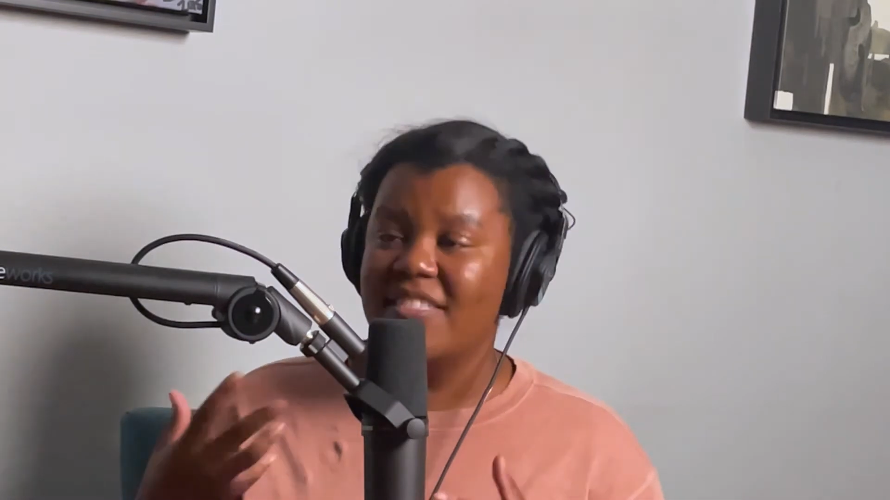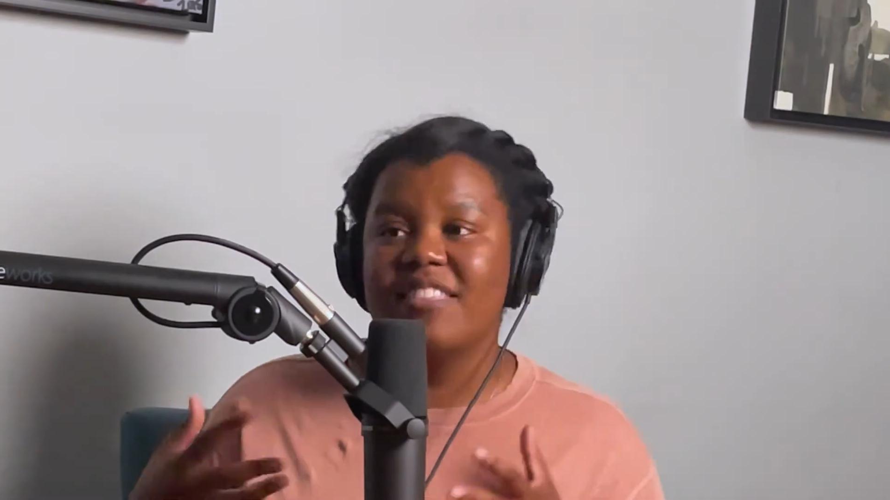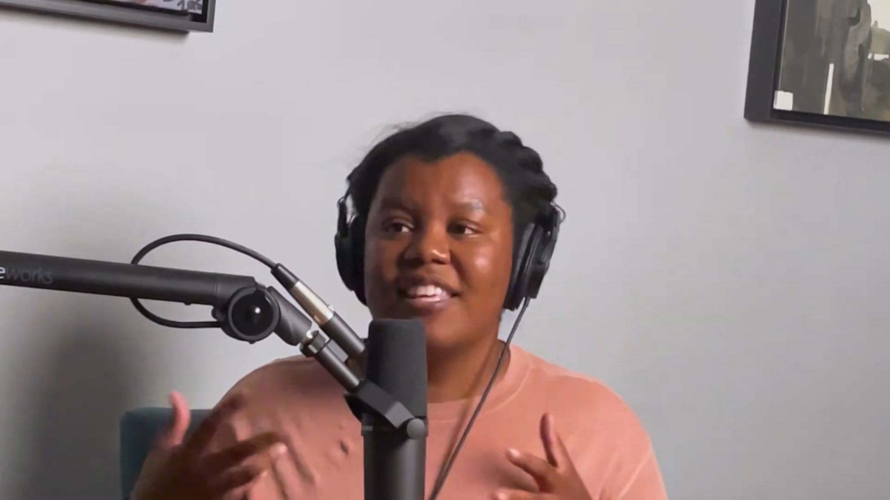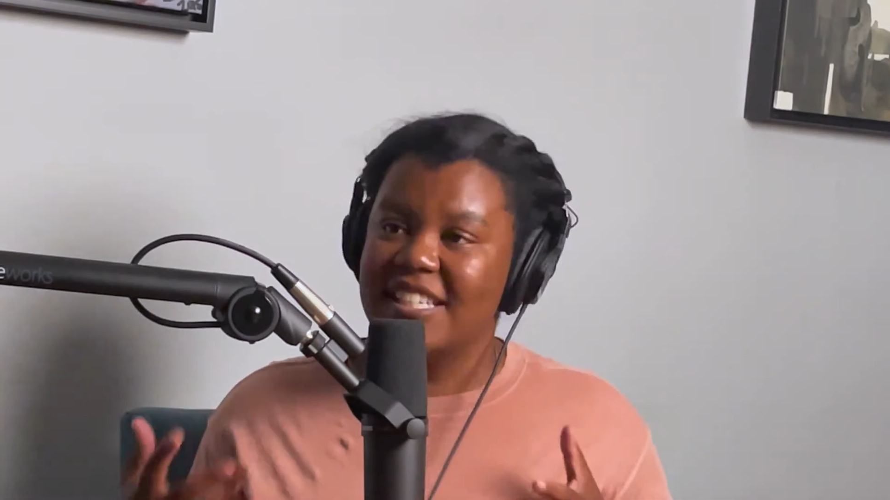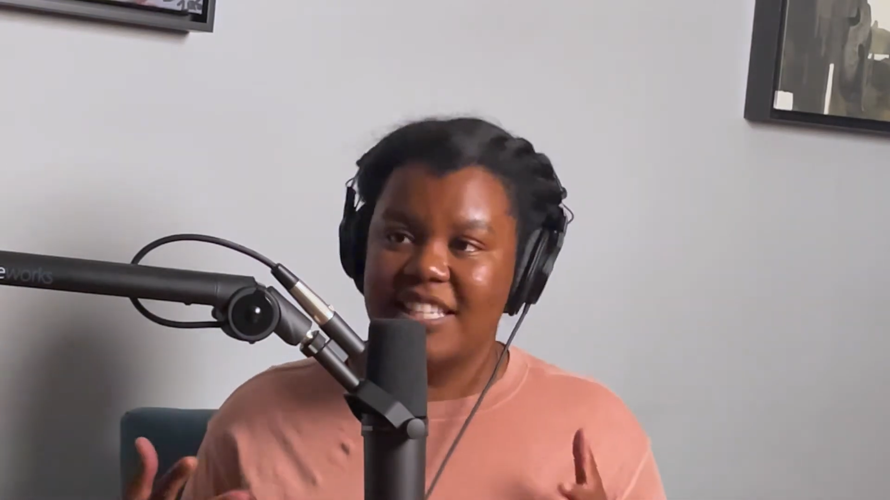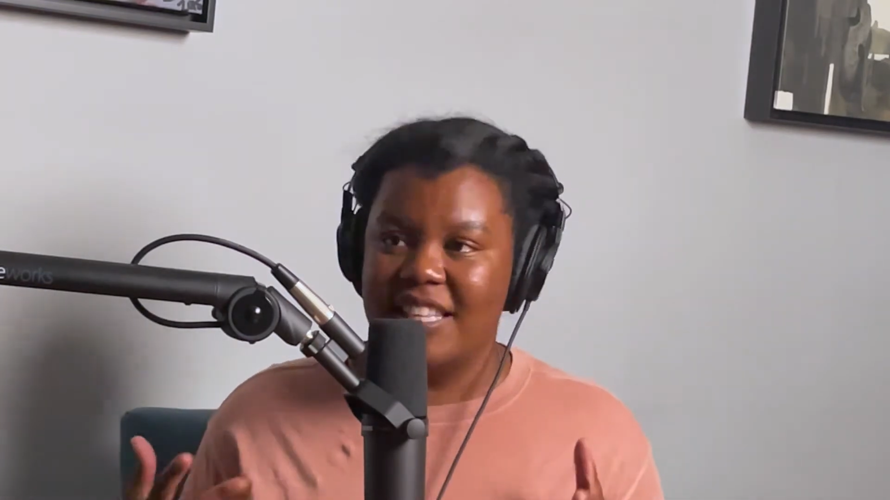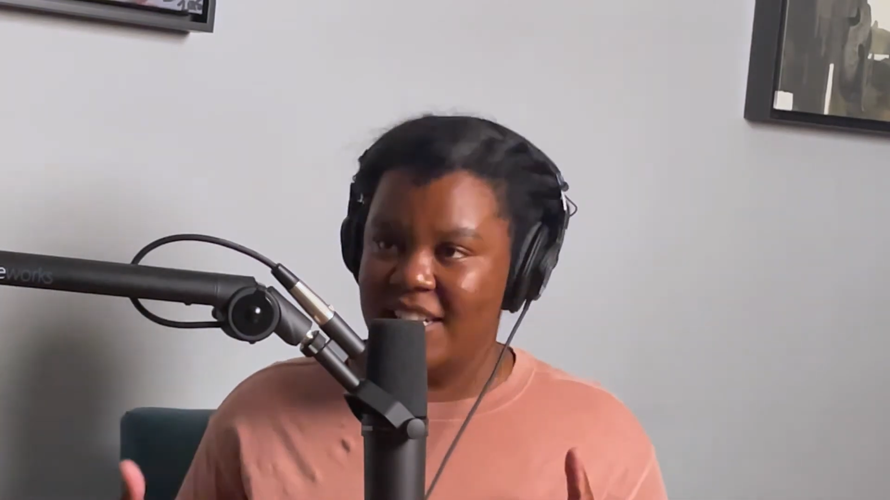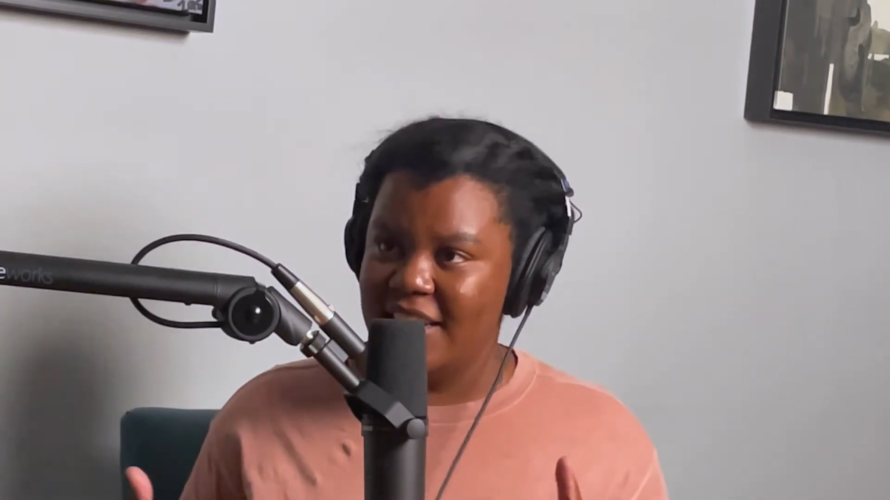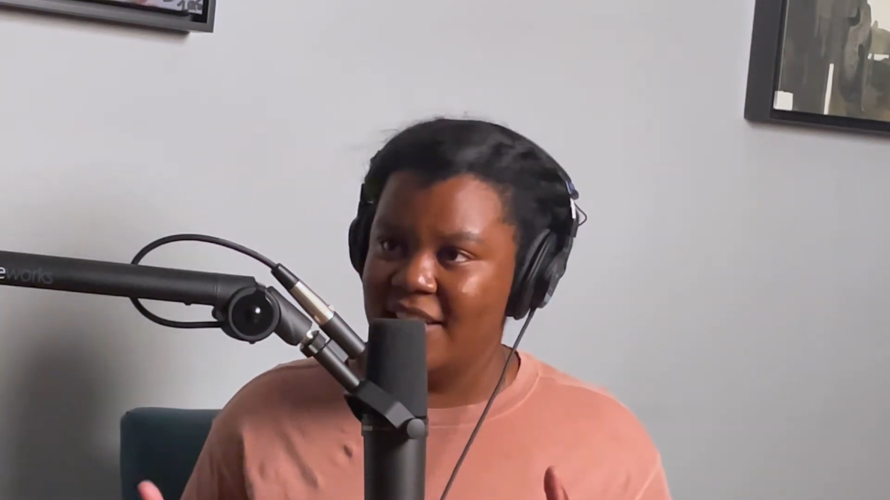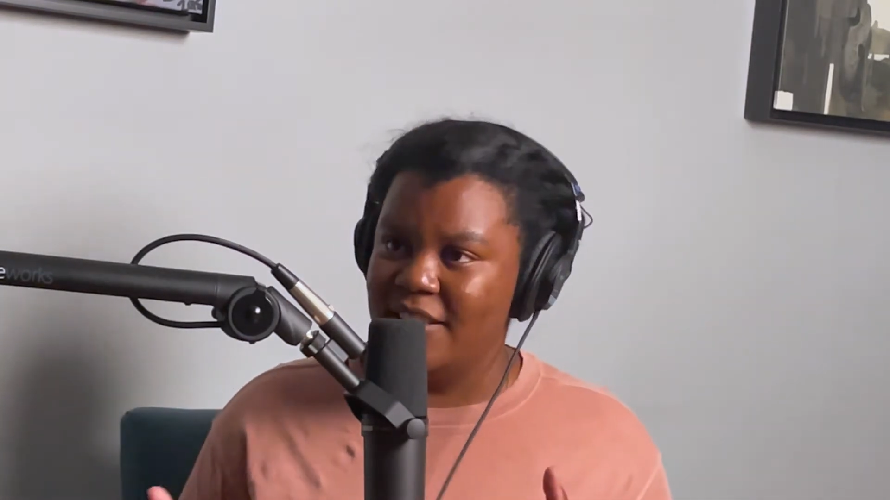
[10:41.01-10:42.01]
the things that they
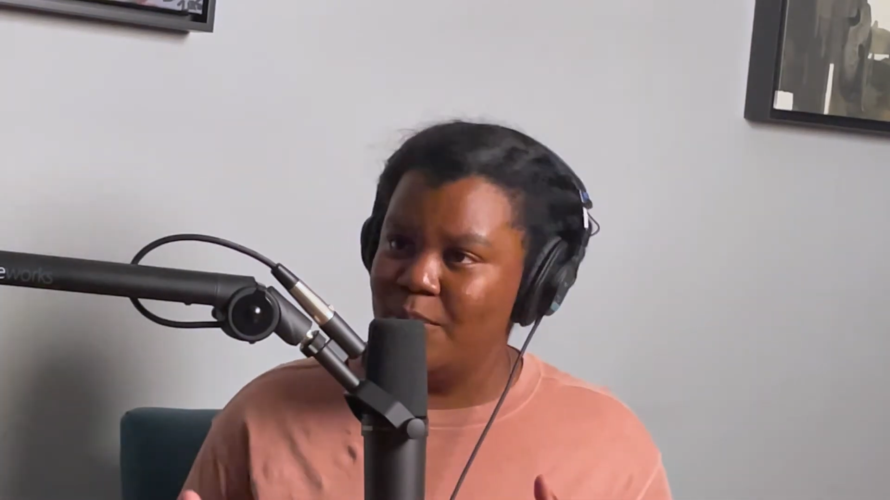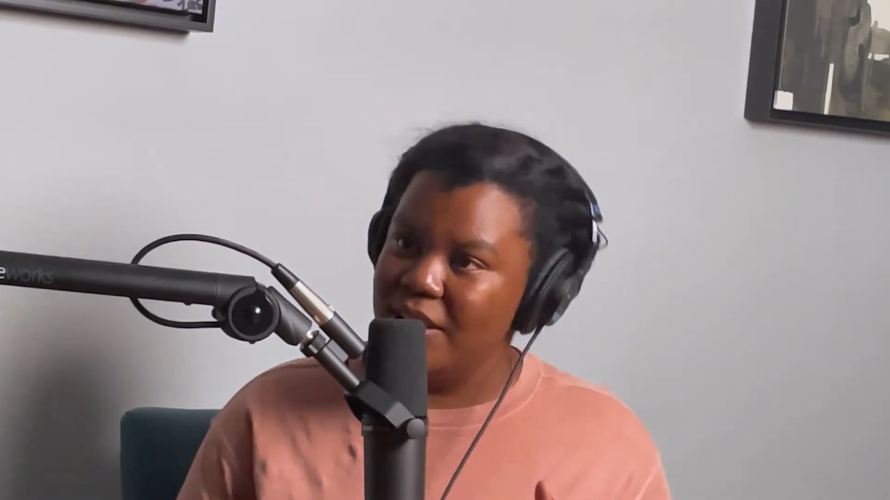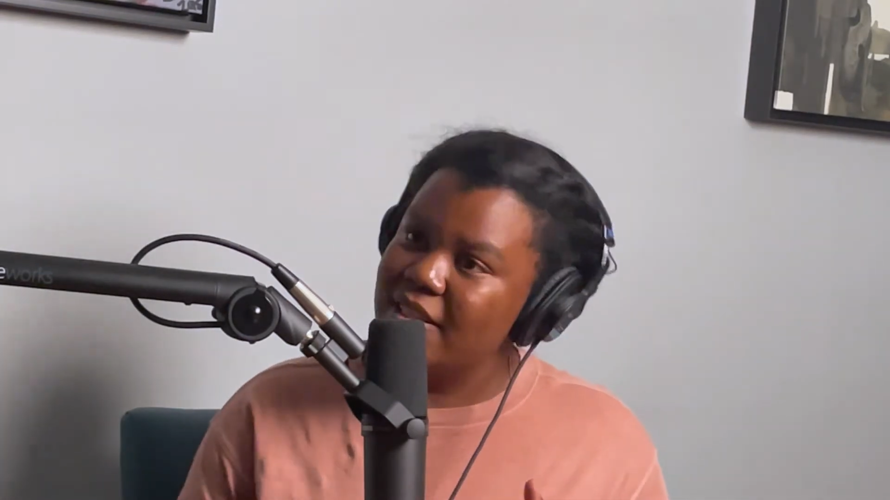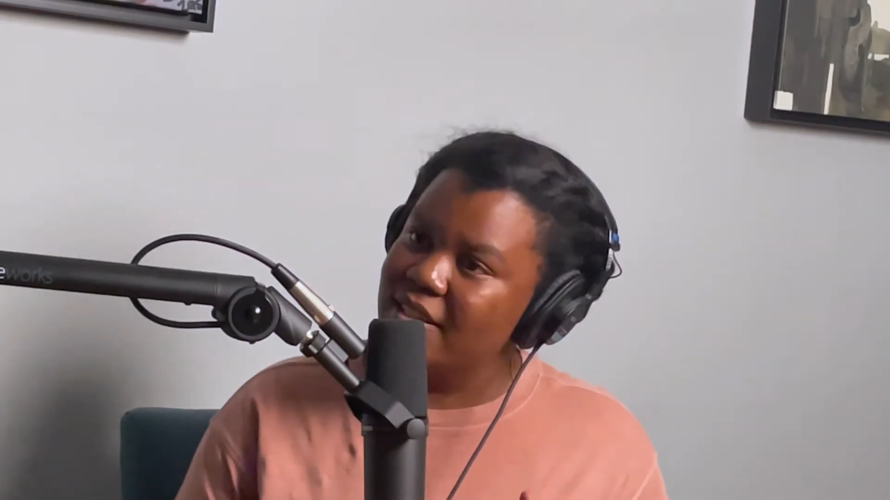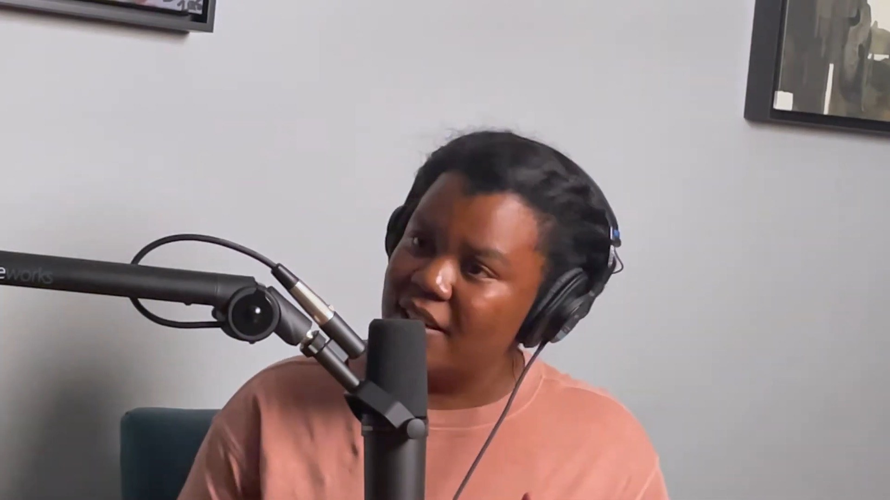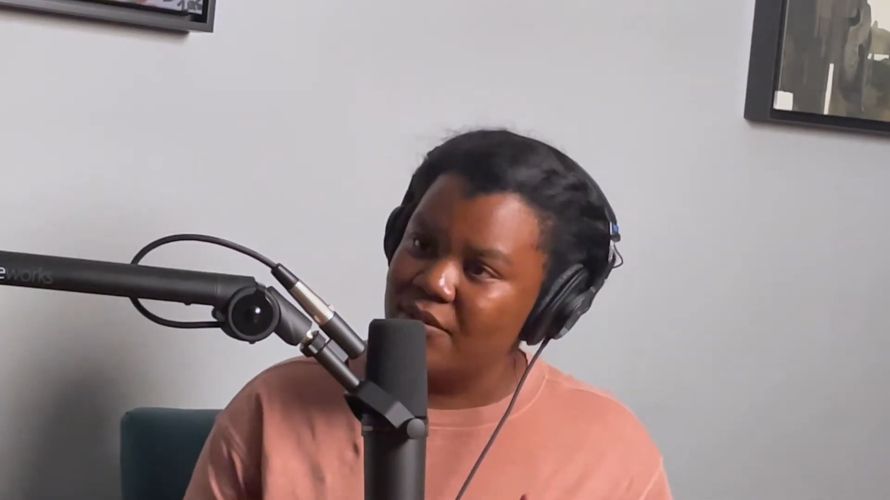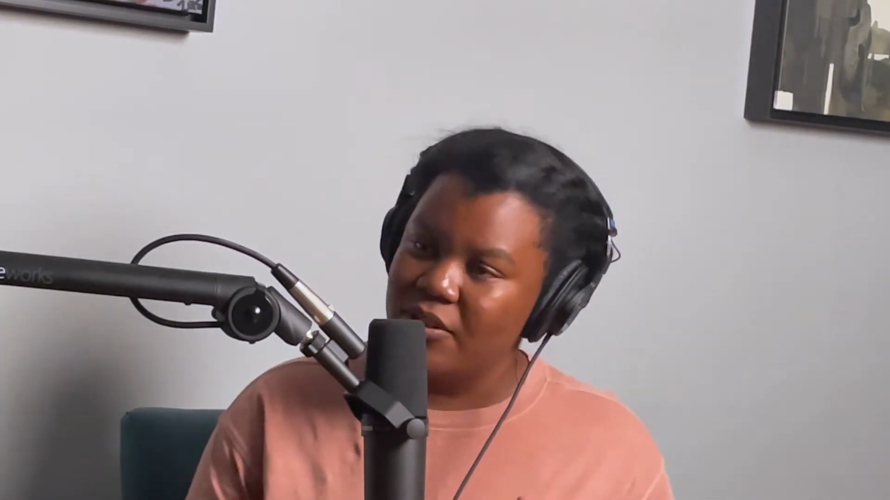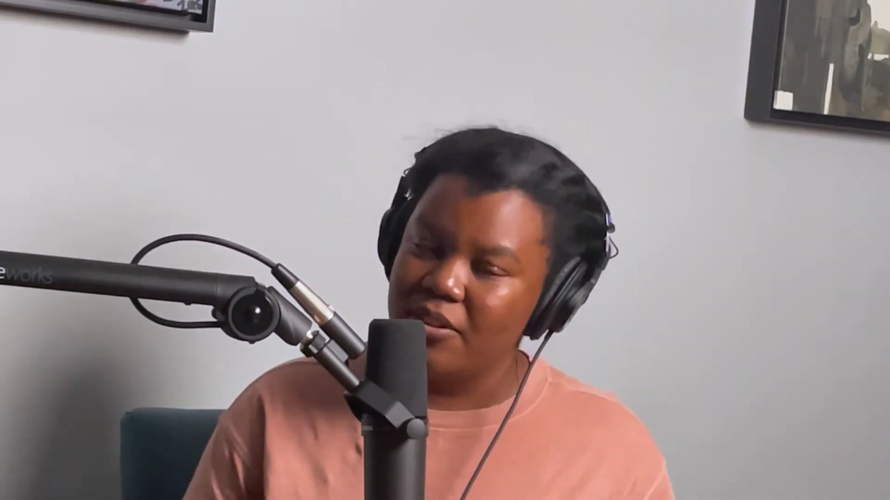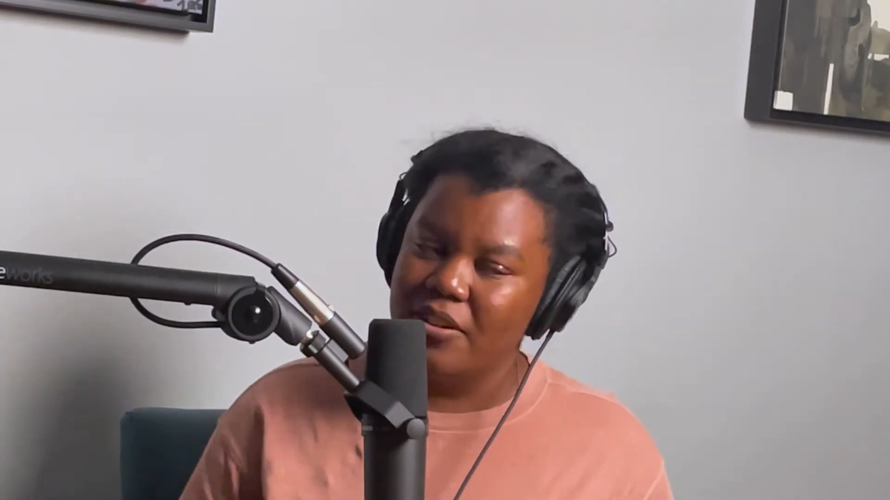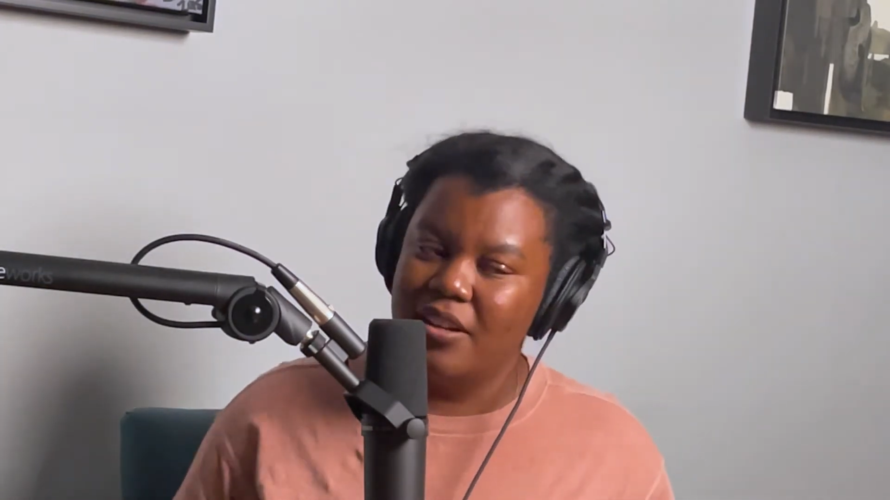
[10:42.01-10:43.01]
needed to be successful